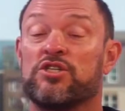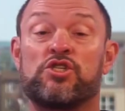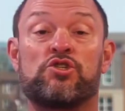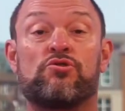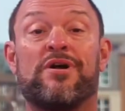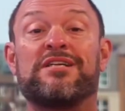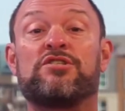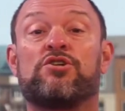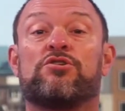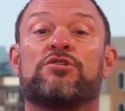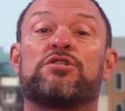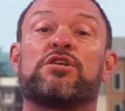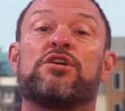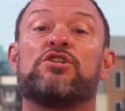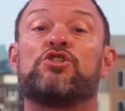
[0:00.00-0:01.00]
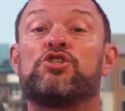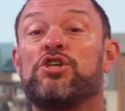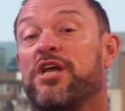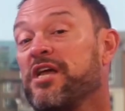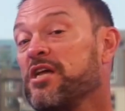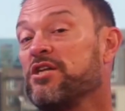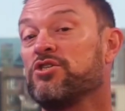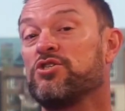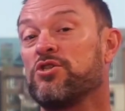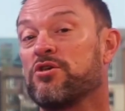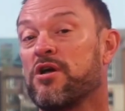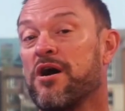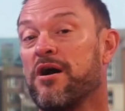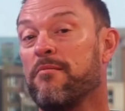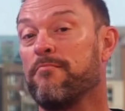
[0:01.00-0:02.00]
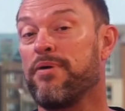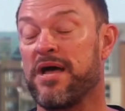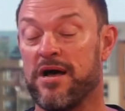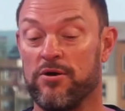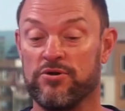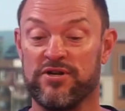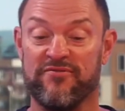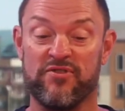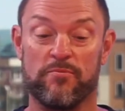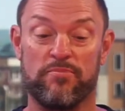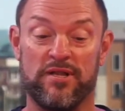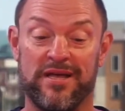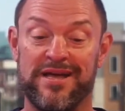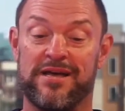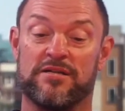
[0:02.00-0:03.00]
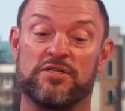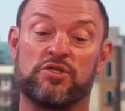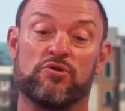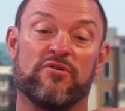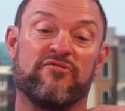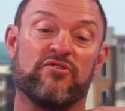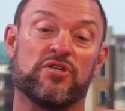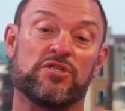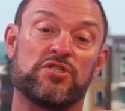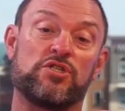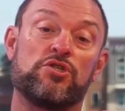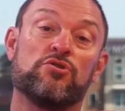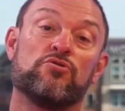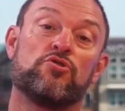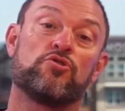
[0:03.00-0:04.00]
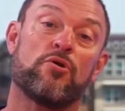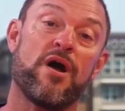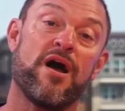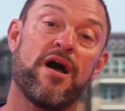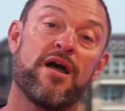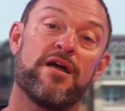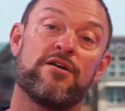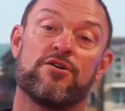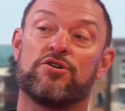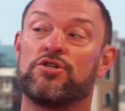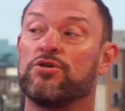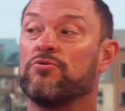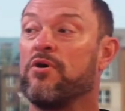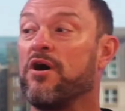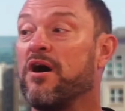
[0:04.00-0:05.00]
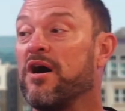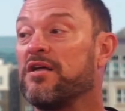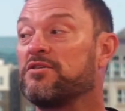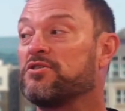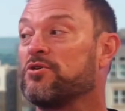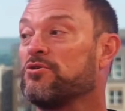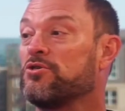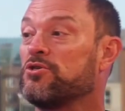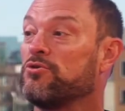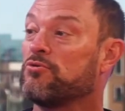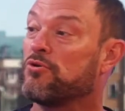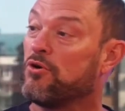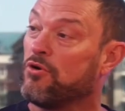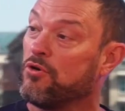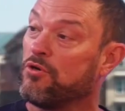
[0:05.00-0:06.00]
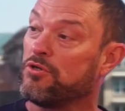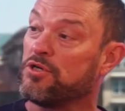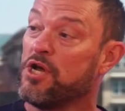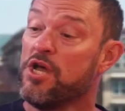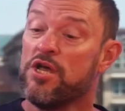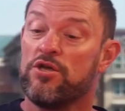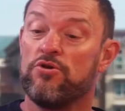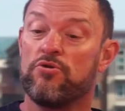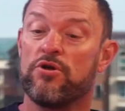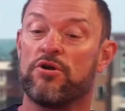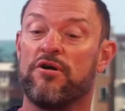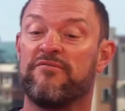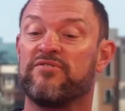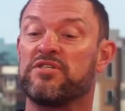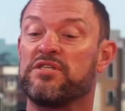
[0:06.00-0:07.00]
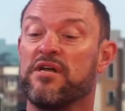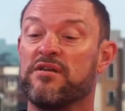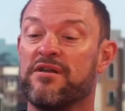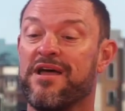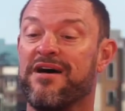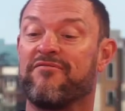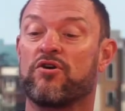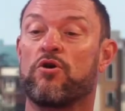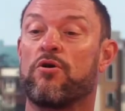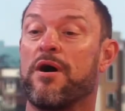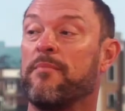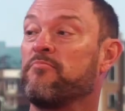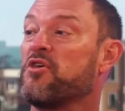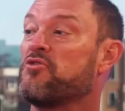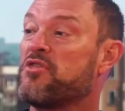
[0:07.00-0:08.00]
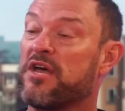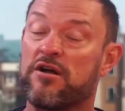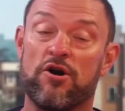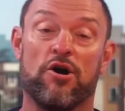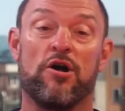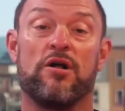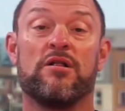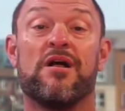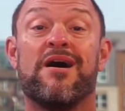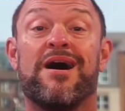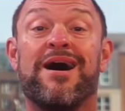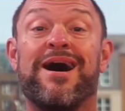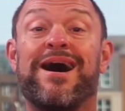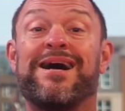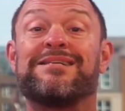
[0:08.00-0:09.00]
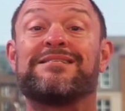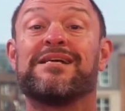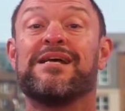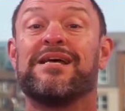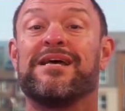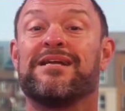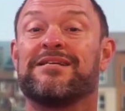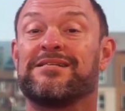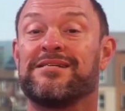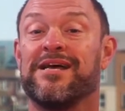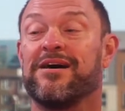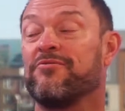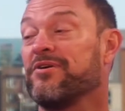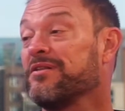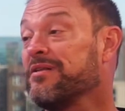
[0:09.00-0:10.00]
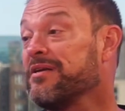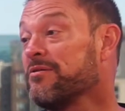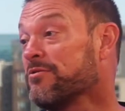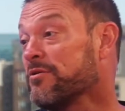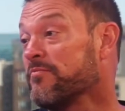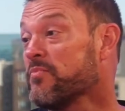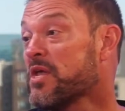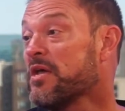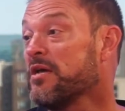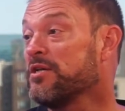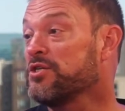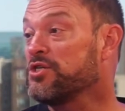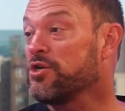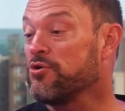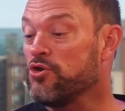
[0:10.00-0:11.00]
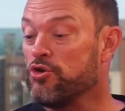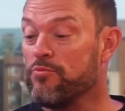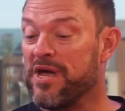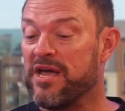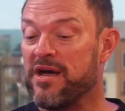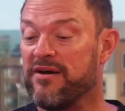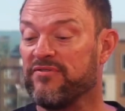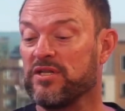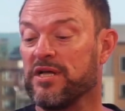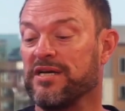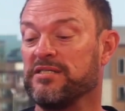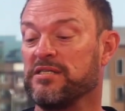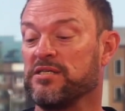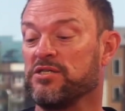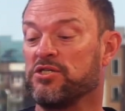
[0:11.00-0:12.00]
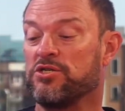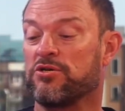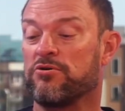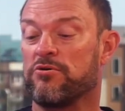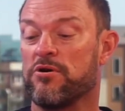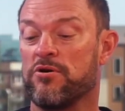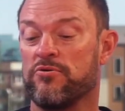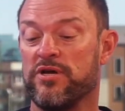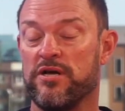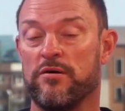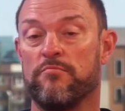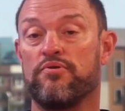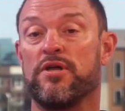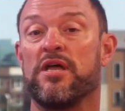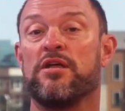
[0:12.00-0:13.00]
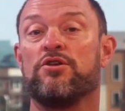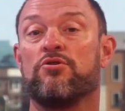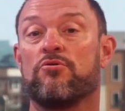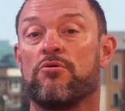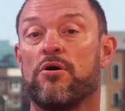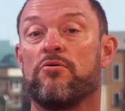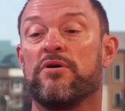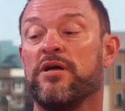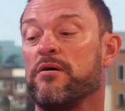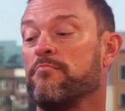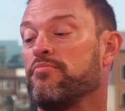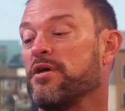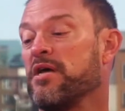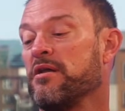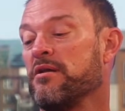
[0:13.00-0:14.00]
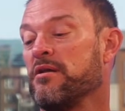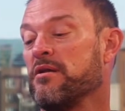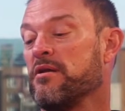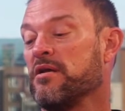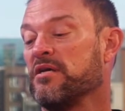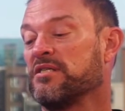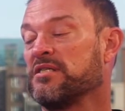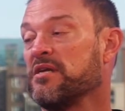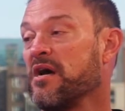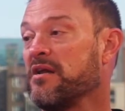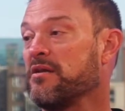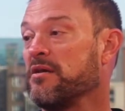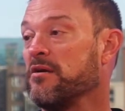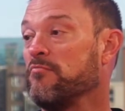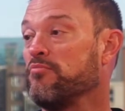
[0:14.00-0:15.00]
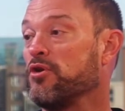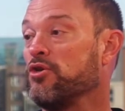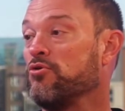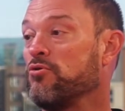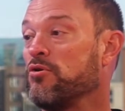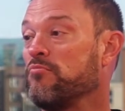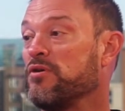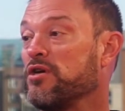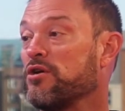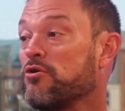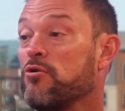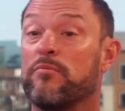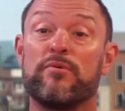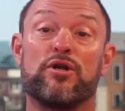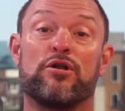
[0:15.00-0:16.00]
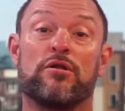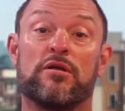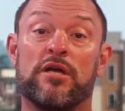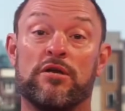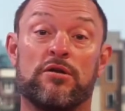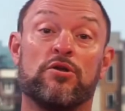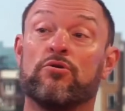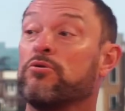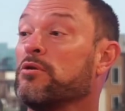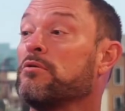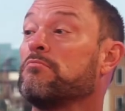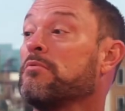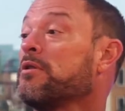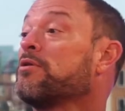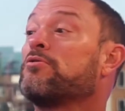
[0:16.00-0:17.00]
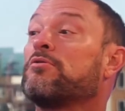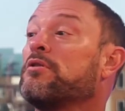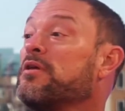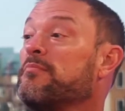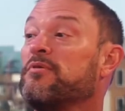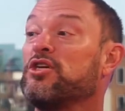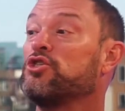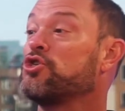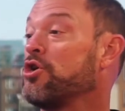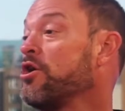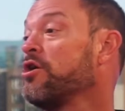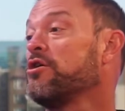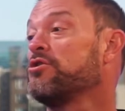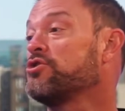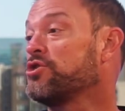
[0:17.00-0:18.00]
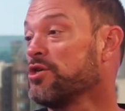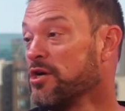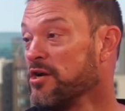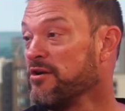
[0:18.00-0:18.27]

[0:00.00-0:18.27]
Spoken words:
Stressors can change the compound of the plant. So if it's too dry or too hot or too cold, you could all of a sudden have a crop that they call hot, and it's now illegal. And so you may have a license to grow hemp, and you grow hemp and it's not hemp. You could be a criminal, and you could literally be charged